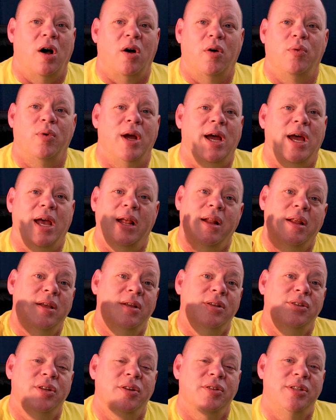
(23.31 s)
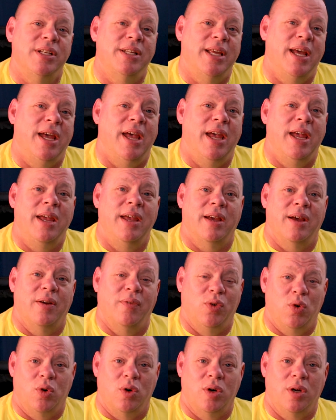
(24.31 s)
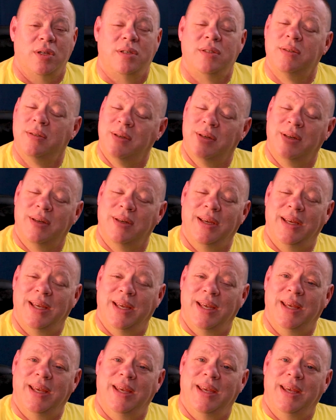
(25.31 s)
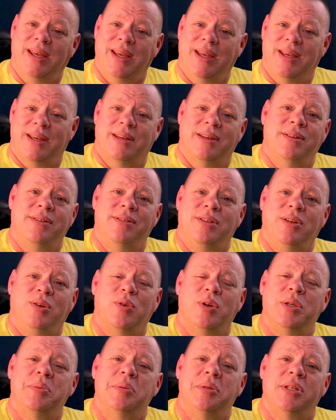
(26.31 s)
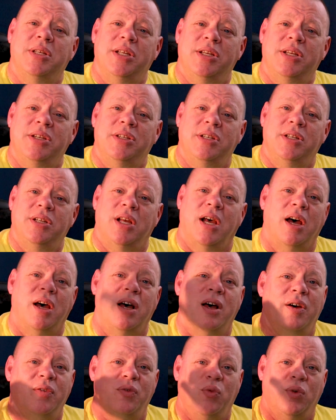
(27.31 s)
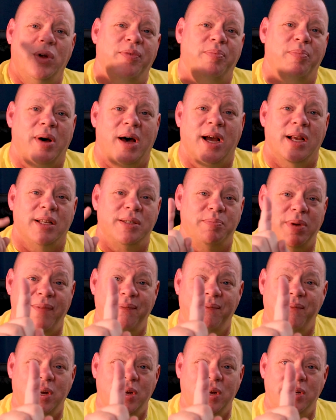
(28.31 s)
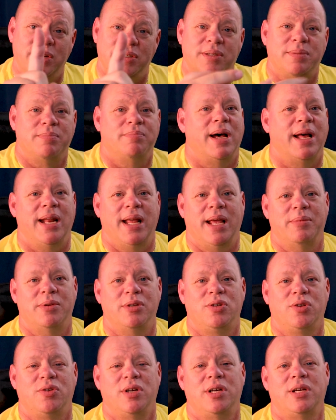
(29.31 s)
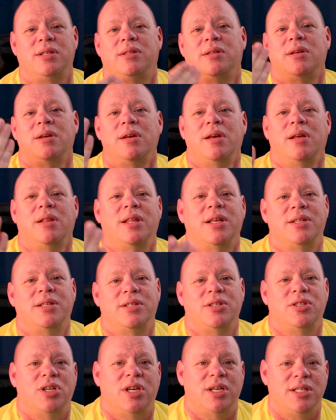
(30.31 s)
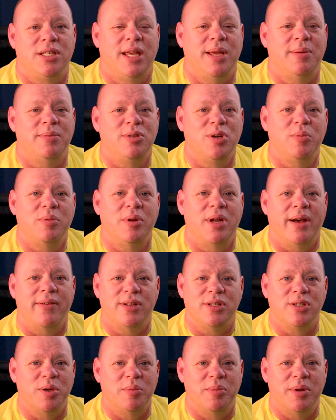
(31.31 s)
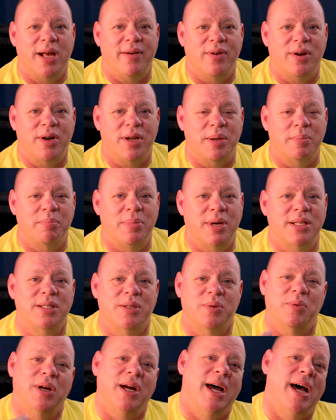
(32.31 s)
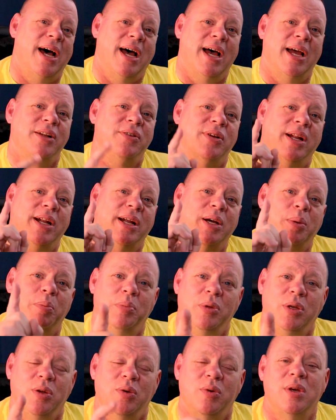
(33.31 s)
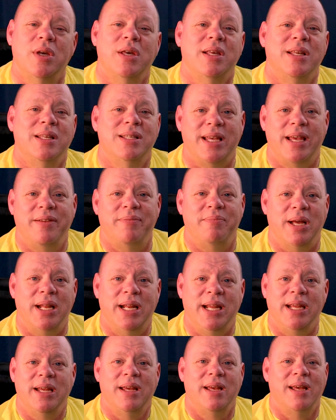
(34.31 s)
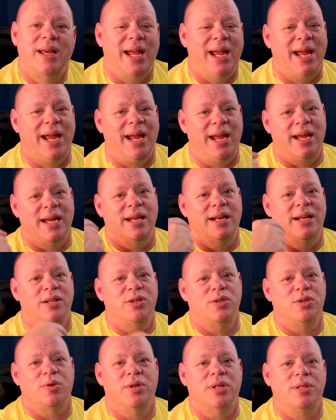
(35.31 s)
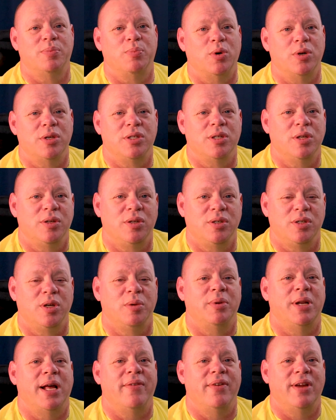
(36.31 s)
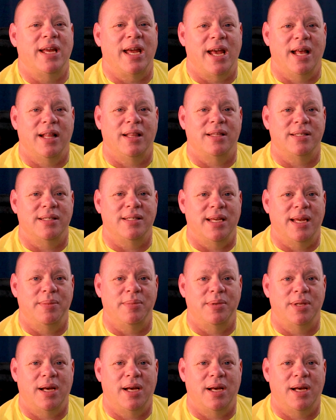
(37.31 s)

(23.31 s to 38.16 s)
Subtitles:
All right, so today, of course, is the Christmas edition of Reef Box. But first, my name is Chris. This is Just Keep Scuba Diving. Scuba Diving on a Budget, where I try to help you save money and enjoy the sport of scuba diving at the same